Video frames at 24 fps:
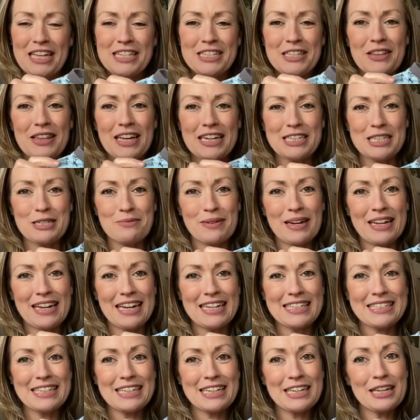So that is my
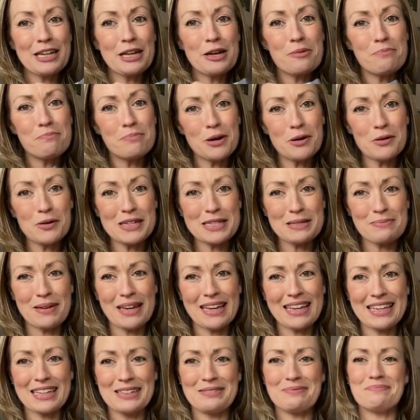last little bonus
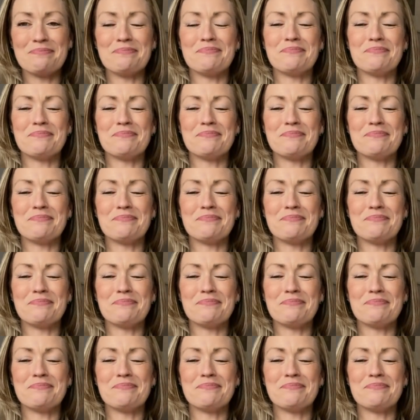make.